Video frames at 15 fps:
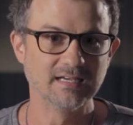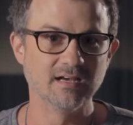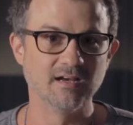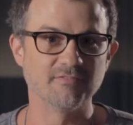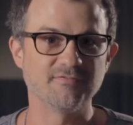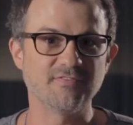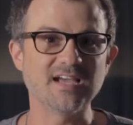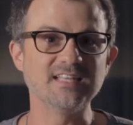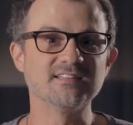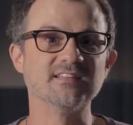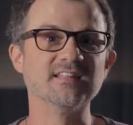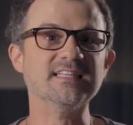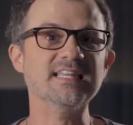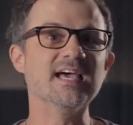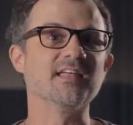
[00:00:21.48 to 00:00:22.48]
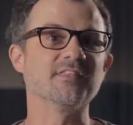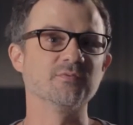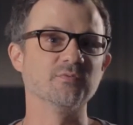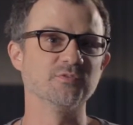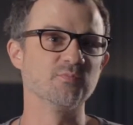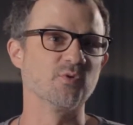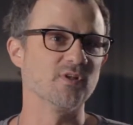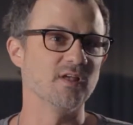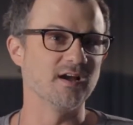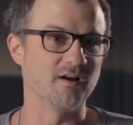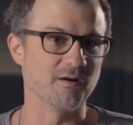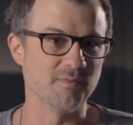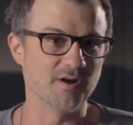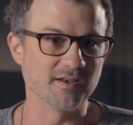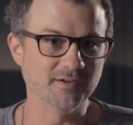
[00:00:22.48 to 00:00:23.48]
Uh, fight to the death was more like
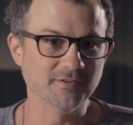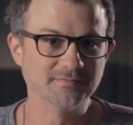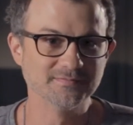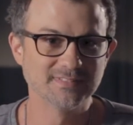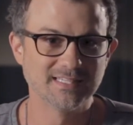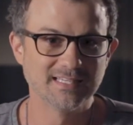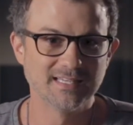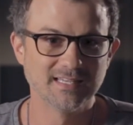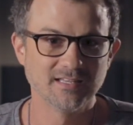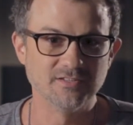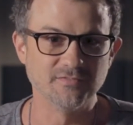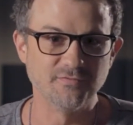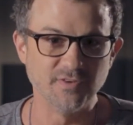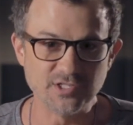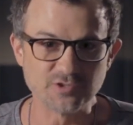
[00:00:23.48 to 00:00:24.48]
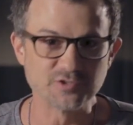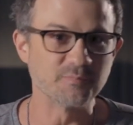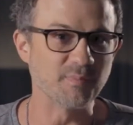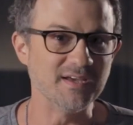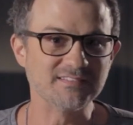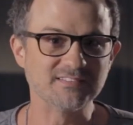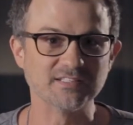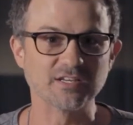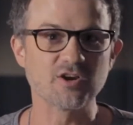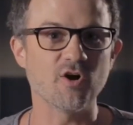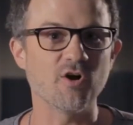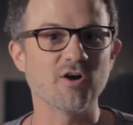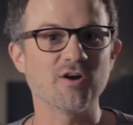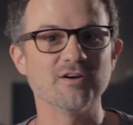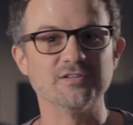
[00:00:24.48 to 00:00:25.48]
our motto. Defend your space in the
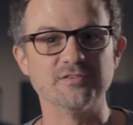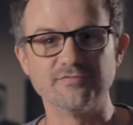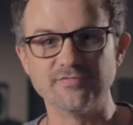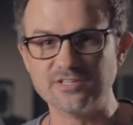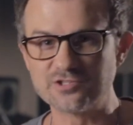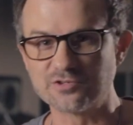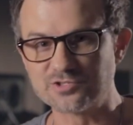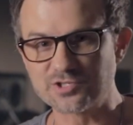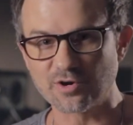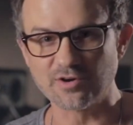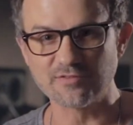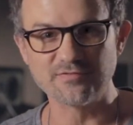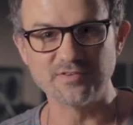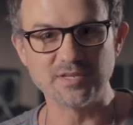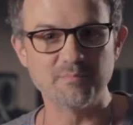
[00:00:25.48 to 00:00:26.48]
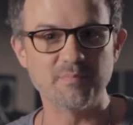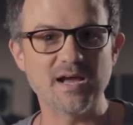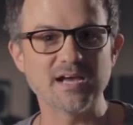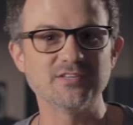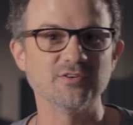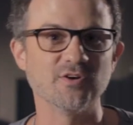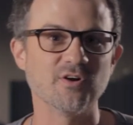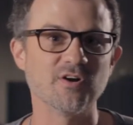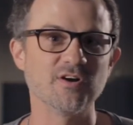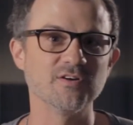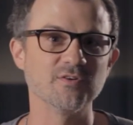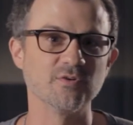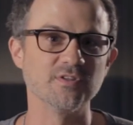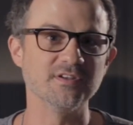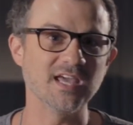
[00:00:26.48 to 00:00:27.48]
car, defend your turf in the
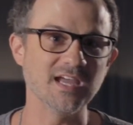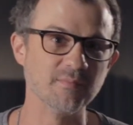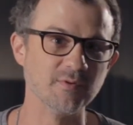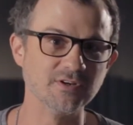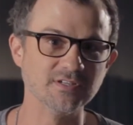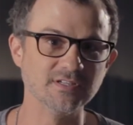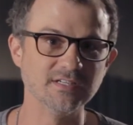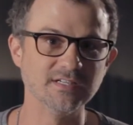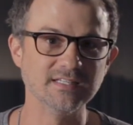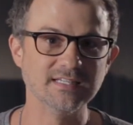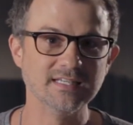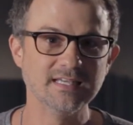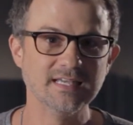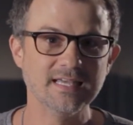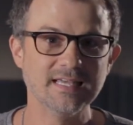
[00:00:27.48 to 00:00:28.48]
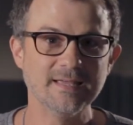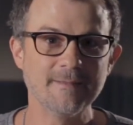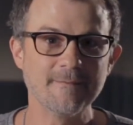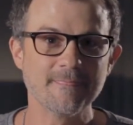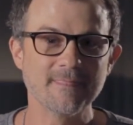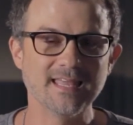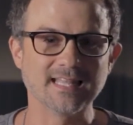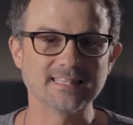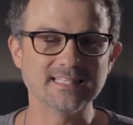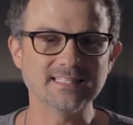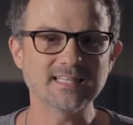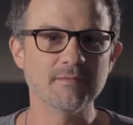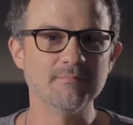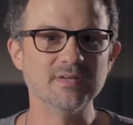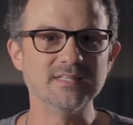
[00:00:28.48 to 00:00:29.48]
backyard or the neighborhood. And I
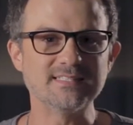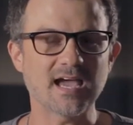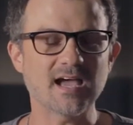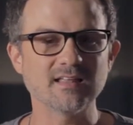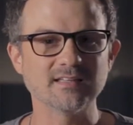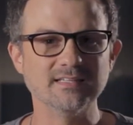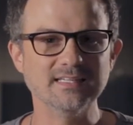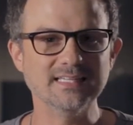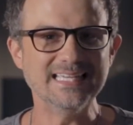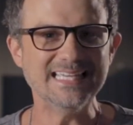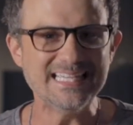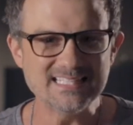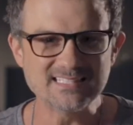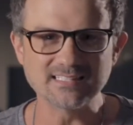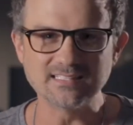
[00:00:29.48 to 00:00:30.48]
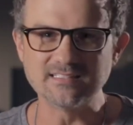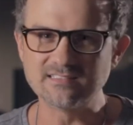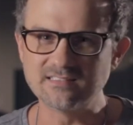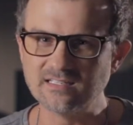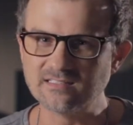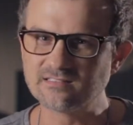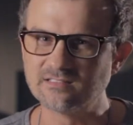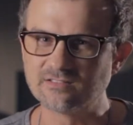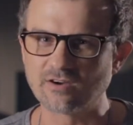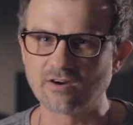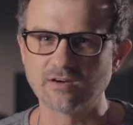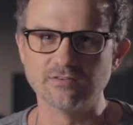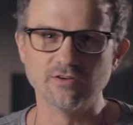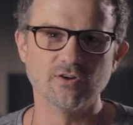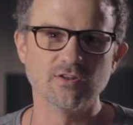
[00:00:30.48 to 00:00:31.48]
think that mentality easily sneaks into
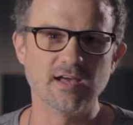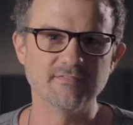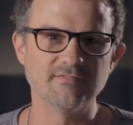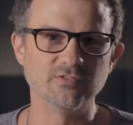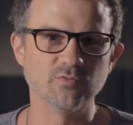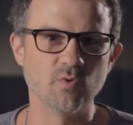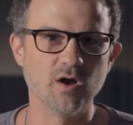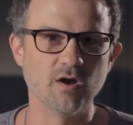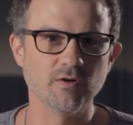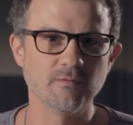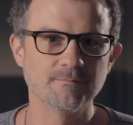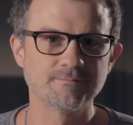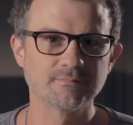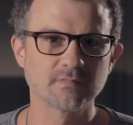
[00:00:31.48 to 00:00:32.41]
our adult life as well.